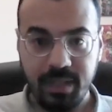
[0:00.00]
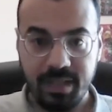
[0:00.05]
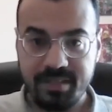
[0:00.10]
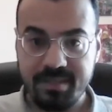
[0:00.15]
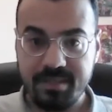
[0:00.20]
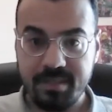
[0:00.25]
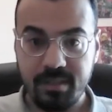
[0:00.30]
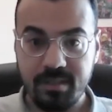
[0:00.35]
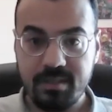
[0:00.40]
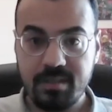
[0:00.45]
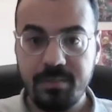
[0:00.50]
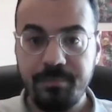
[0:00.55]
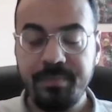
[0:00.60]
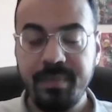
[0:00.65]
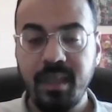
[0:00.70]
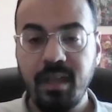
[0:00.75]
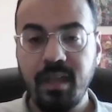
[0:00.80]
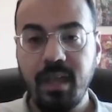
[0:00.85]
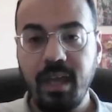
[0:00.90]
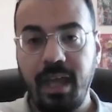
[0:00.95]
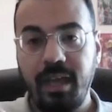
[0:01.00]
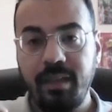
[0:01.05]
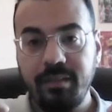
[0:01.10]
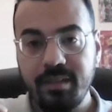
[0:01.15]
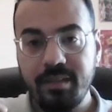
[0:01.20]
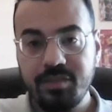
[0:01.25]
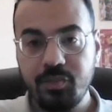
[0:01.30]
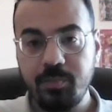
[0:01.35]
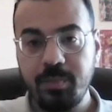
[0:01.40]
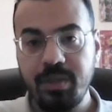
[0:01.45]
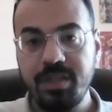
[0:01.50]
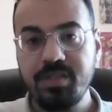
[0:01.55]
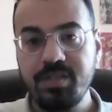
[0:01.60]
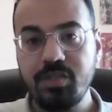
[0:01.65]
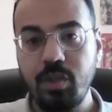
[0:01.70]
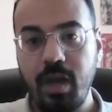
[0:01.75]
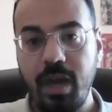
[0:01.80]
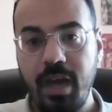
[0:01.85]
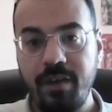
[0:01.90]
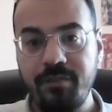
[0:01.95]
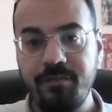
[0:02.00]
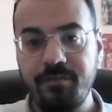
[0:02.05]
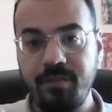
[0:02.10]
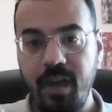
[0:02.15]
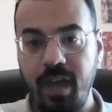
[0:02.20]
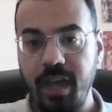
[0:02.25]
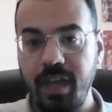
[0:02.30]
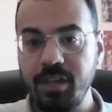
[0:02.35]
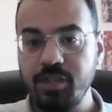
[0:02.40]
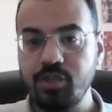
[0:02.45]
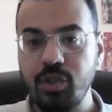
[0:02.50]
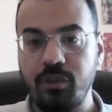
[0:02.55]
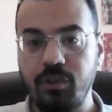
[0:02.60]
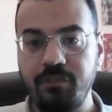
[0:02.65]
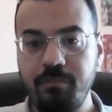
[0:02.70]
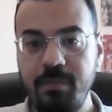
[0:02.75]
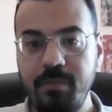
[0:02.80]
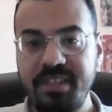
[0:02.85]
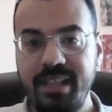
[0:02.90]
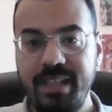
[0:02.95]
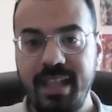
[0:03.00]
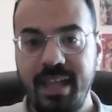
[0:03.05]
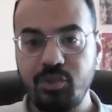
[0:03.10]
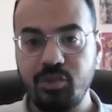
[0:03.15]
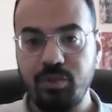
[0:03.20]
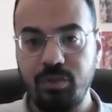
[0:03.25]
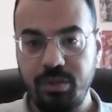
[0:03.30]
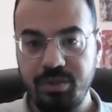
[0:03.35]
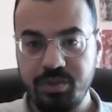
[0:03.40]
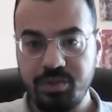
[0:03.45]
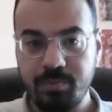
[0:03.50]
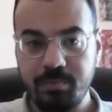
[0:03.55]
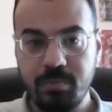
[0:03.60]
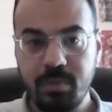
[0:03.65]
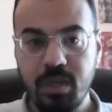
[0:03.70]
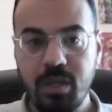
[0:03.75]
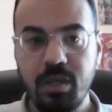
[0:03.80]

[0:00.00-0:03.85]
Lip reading: That's it. And this means you have age of minilateralism,